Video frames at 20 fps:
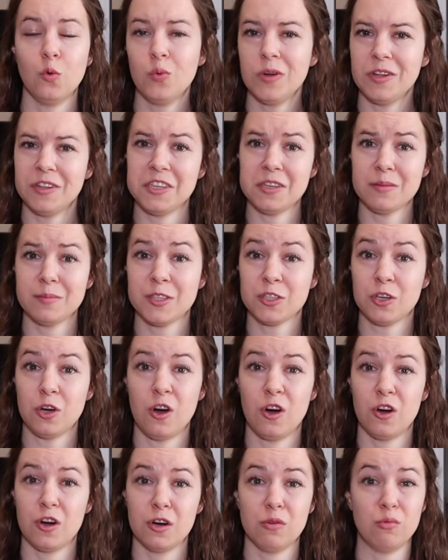William's
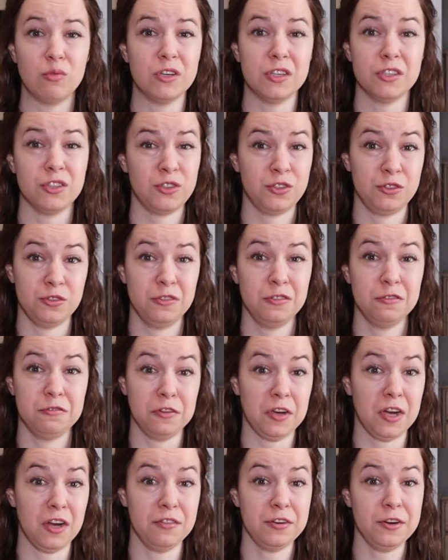car was soon
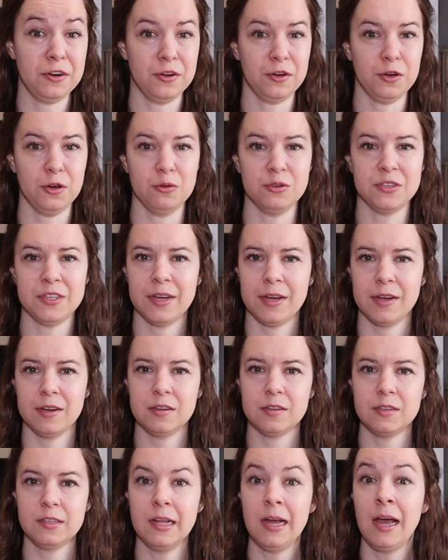found at a
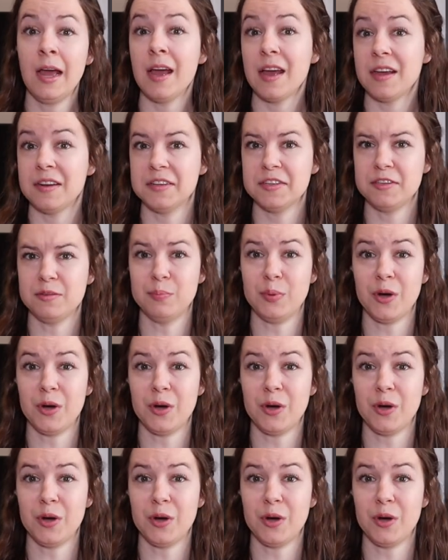hotel, and his